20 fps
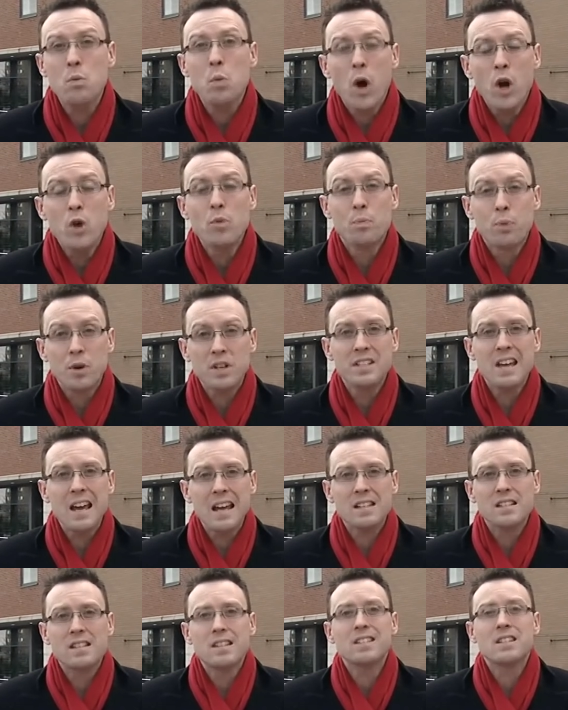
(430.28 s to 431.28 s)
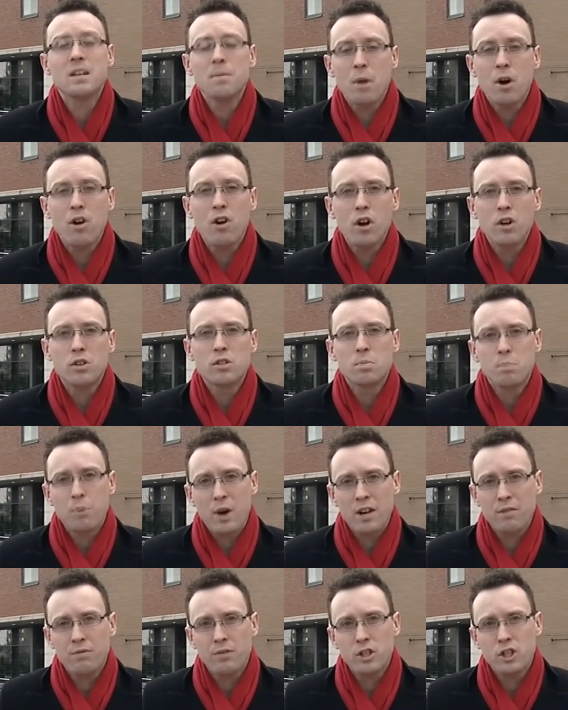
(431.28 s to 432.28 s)
he won't present tomorrow's
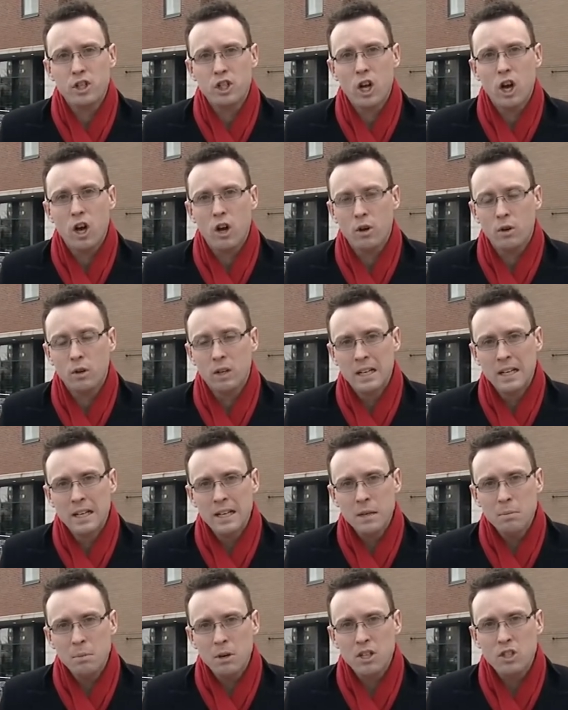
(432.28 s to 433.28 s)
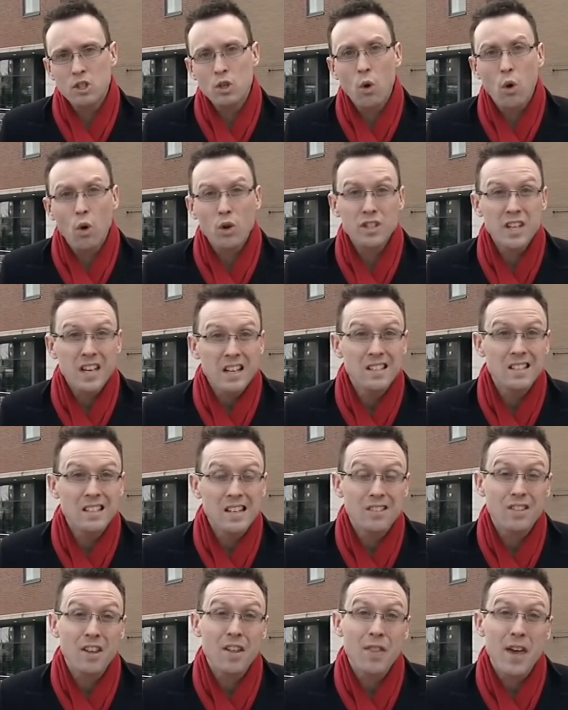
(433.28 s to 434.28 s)
breakfast show. But a source
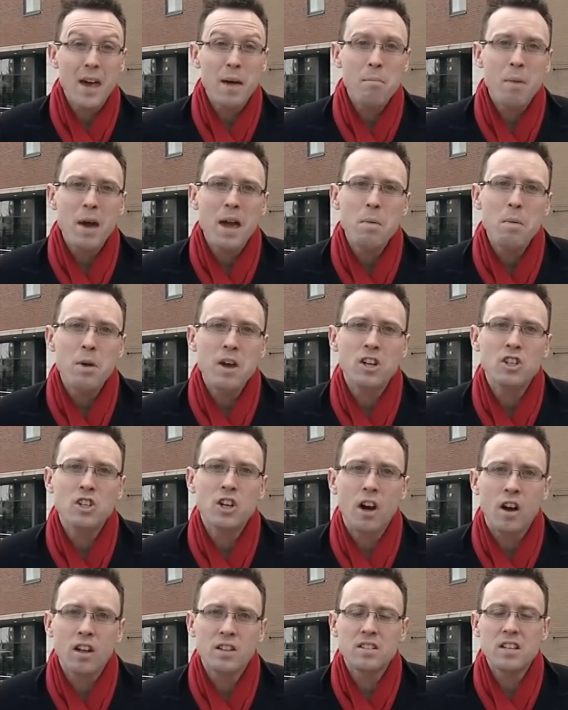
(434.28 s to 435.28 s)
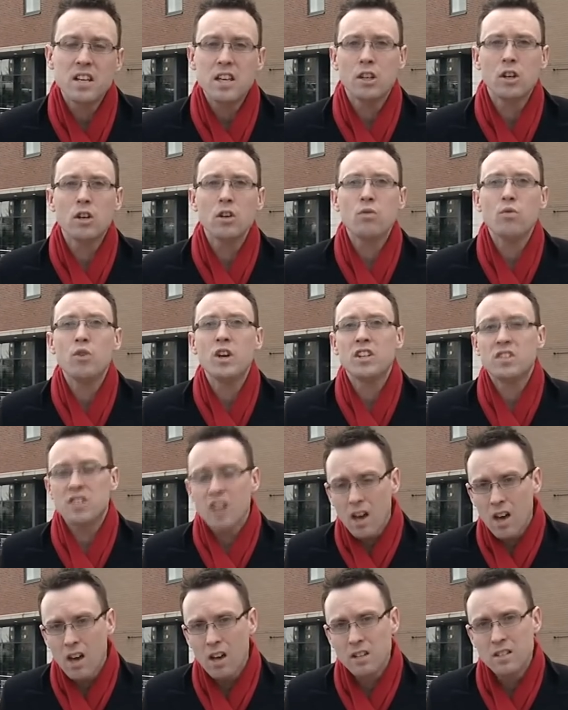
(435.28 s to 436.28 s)
hinted that there may be a chance he could
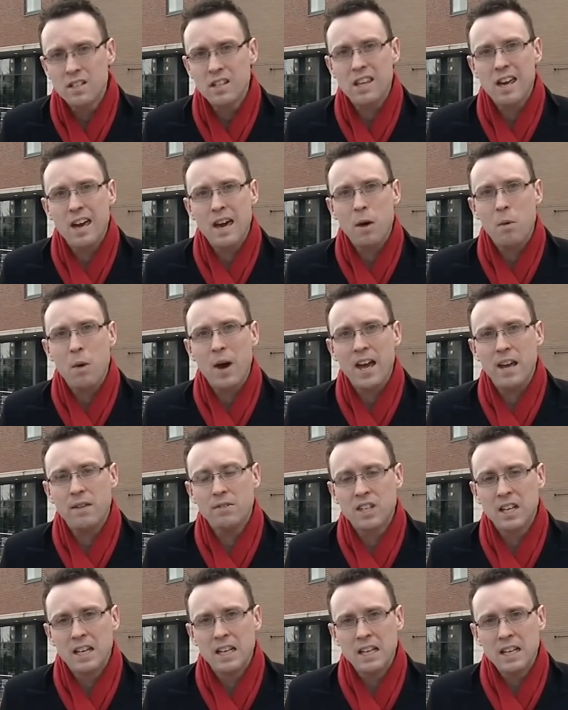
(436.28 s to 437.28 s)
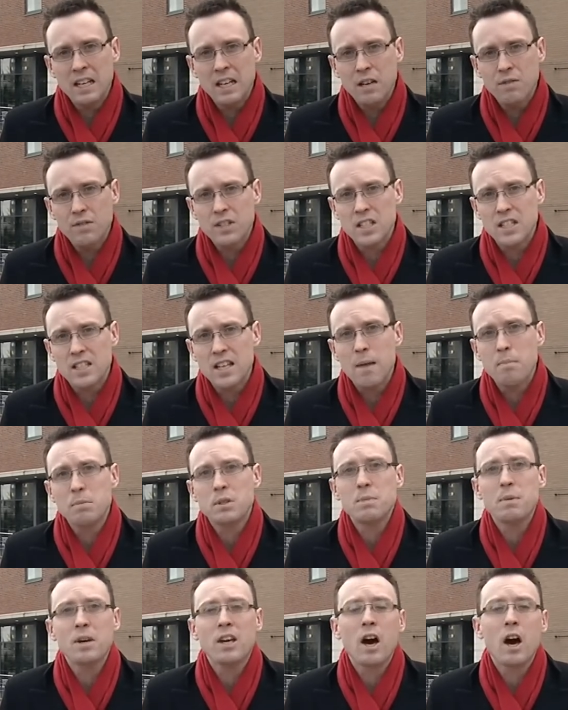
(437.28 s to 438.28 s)
return to the airwaves if his
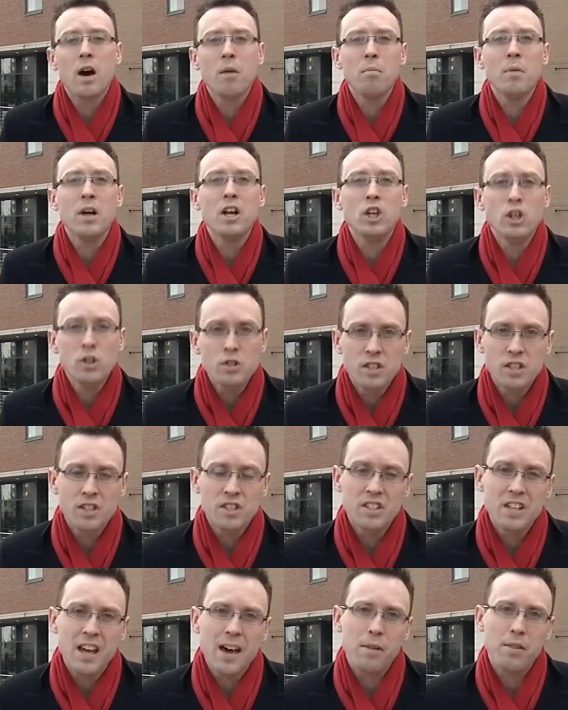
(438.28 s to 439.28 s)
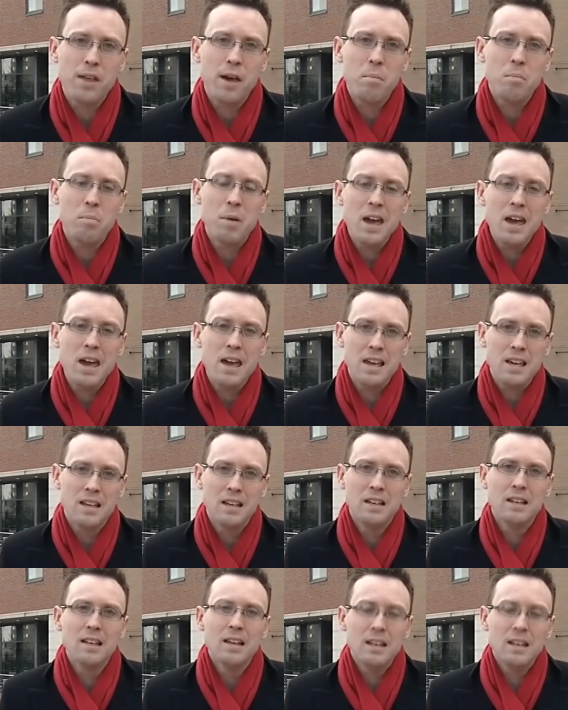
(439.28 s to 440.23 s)
attempt to become Luton South MP